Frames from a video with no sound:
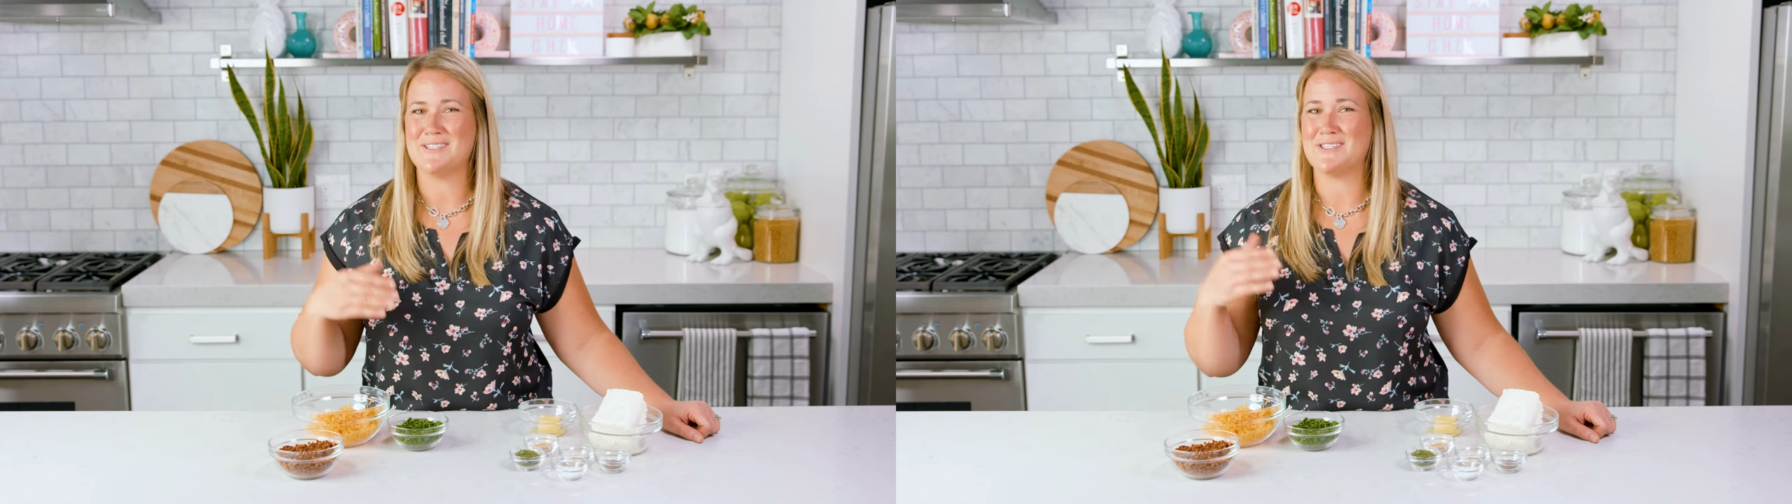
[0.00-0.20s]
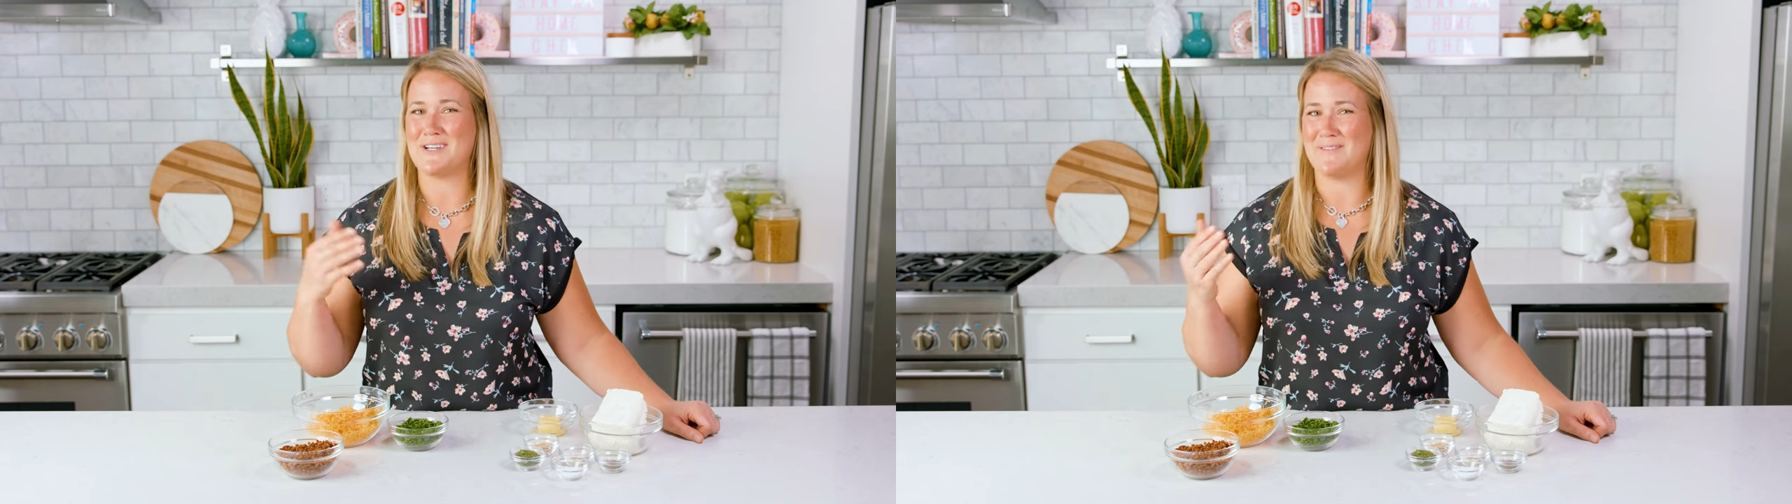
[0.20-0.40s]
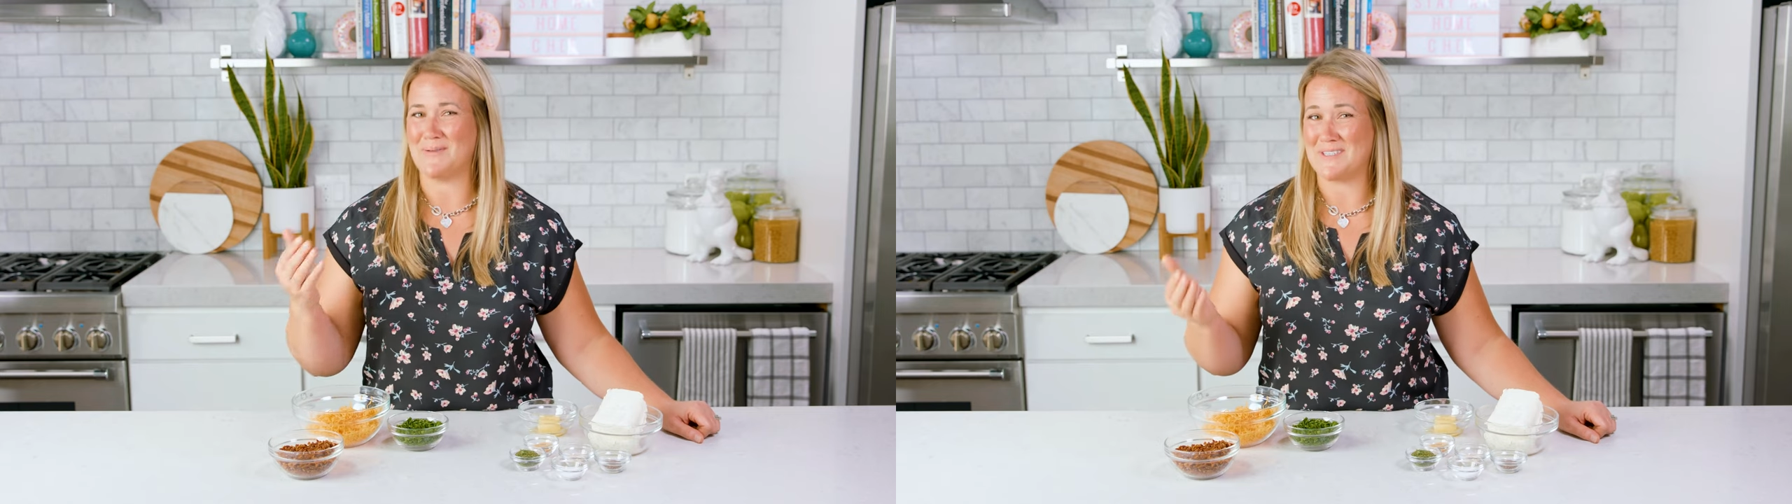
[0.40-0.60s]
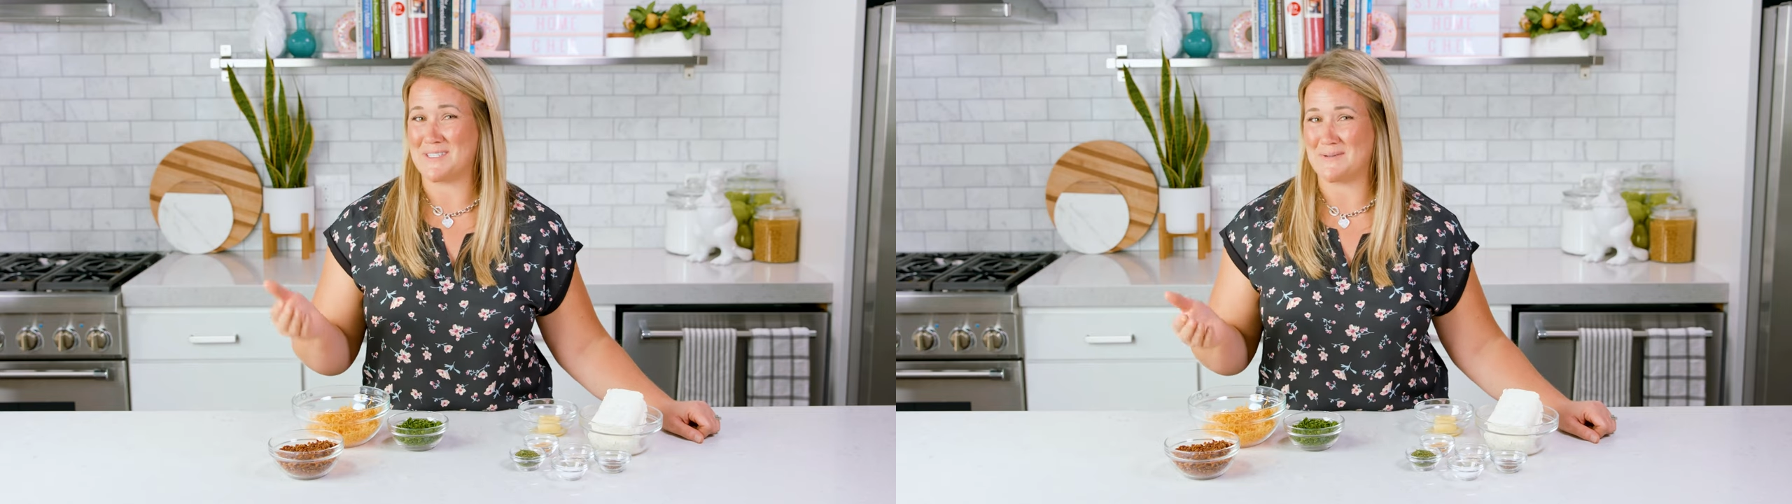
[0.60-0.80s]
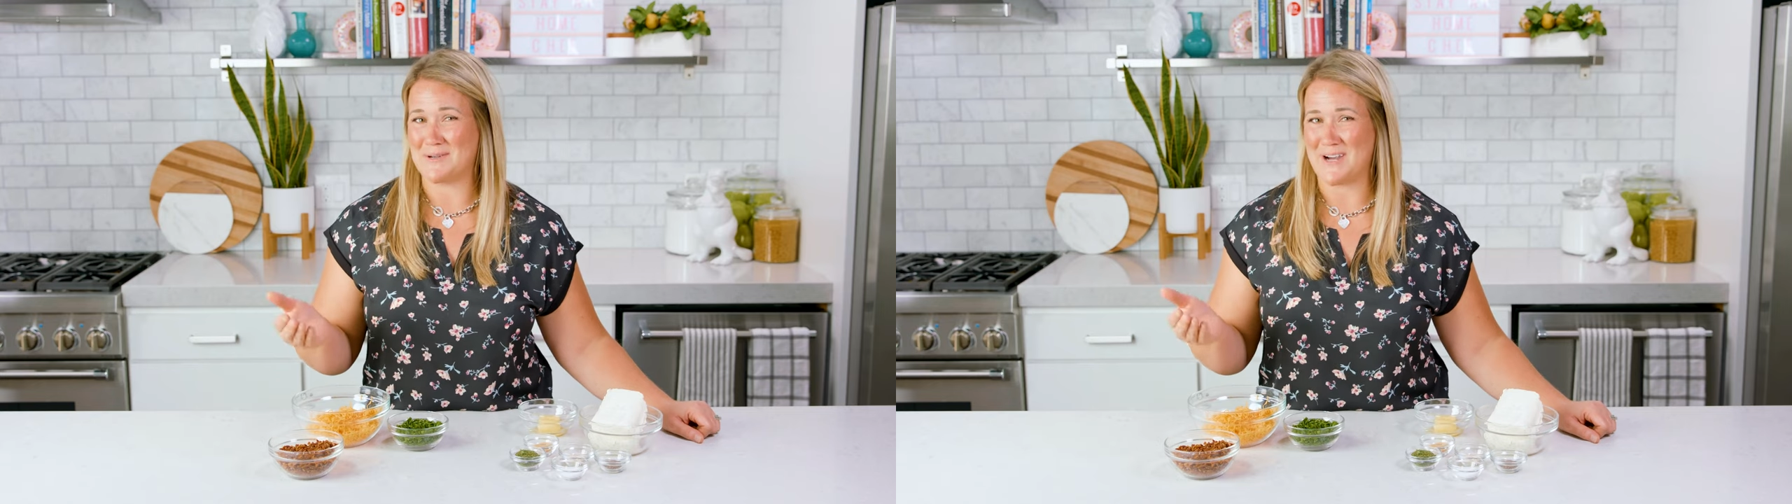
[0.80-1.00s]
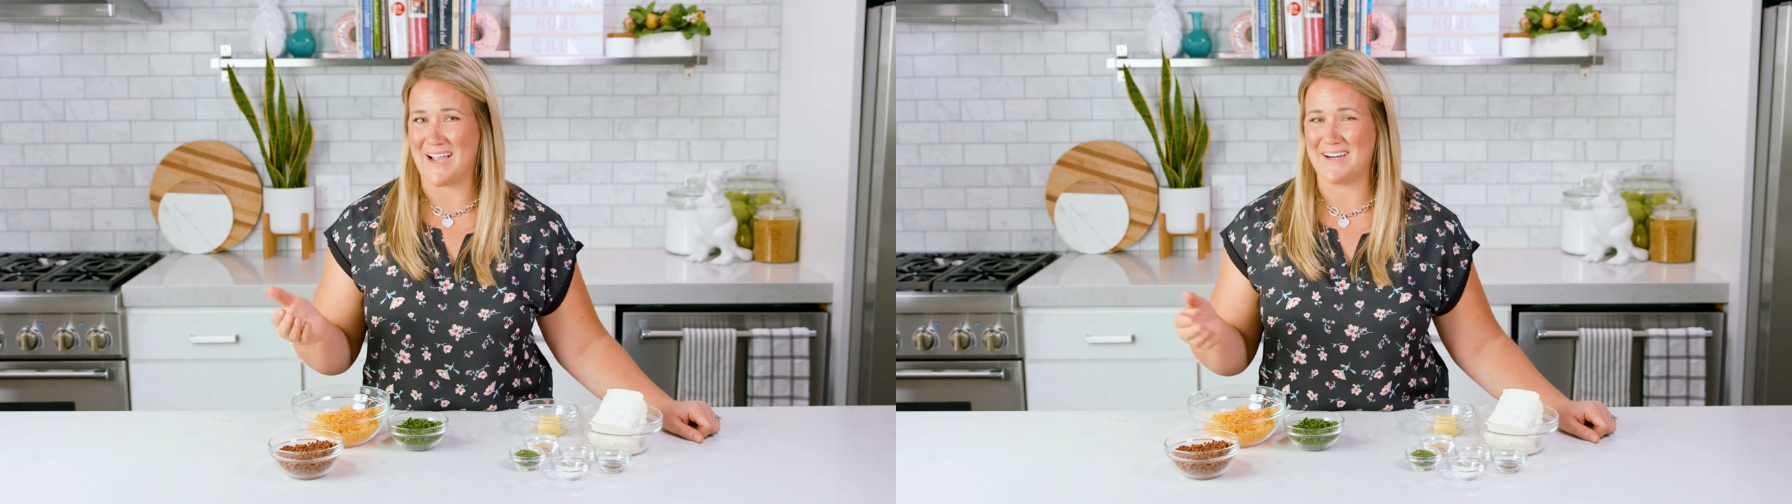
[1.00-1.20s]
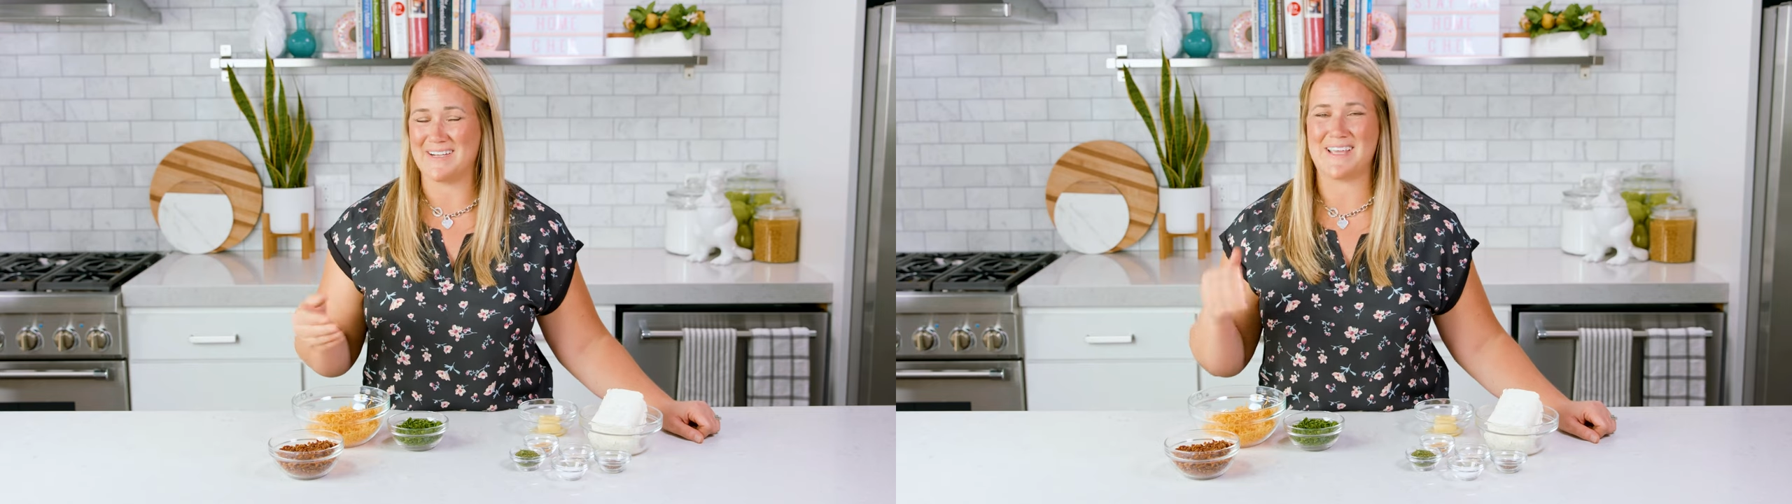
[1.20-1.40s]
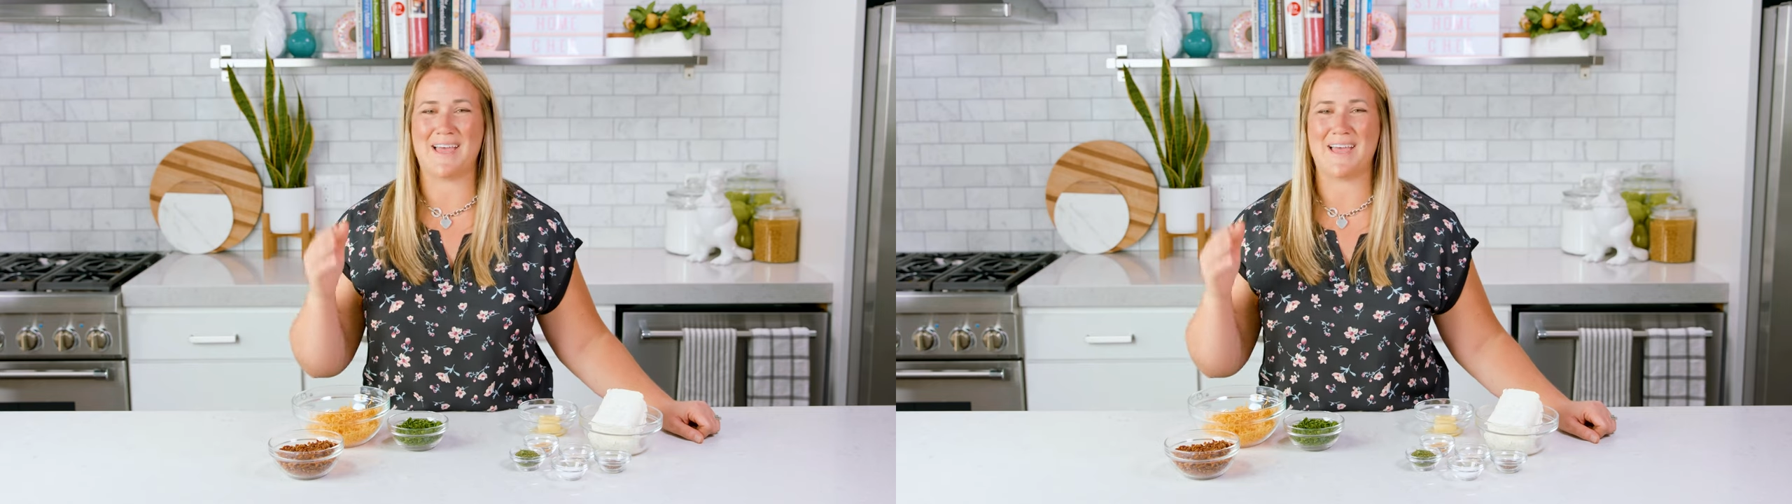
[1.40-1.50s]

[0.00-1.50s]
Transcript: serve it with some crackers,